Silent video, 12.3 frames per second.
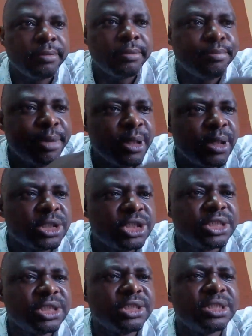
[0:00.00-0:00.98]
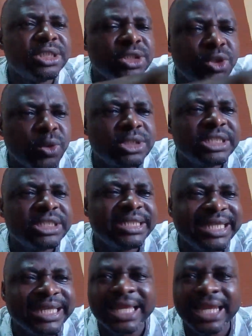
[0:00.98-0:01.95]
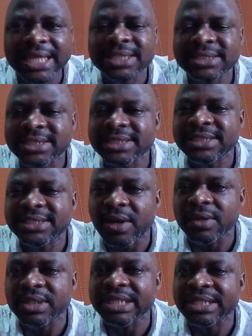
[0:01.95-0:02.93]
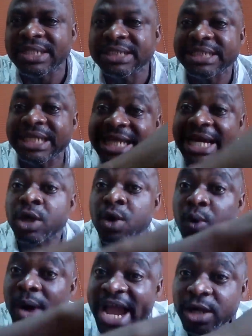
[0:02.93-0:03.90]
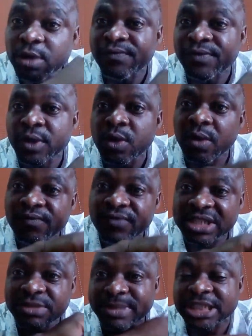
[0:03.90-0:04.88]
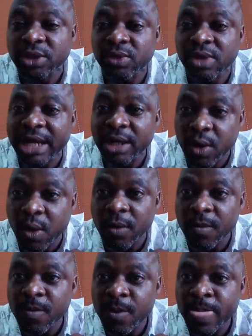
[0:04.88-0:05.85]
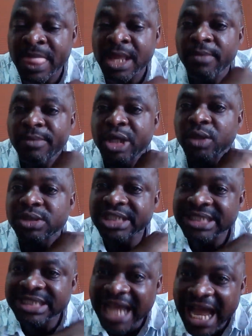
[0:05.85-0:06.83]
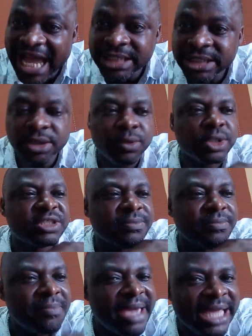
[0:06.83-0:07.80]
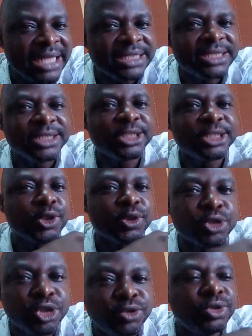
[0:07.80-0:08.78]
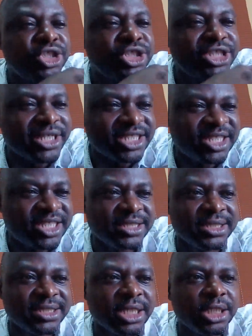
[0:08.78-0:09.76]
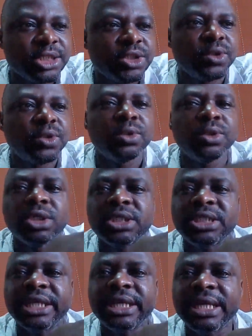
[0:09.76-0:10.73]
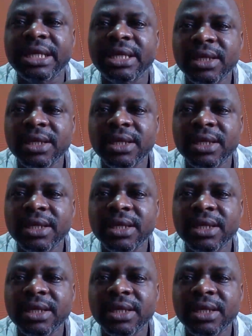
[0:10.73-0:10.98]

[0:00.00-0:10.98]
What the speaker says: but don't neglect these other things that are required of you of this particular law. Because the tithe was meant to do justice to the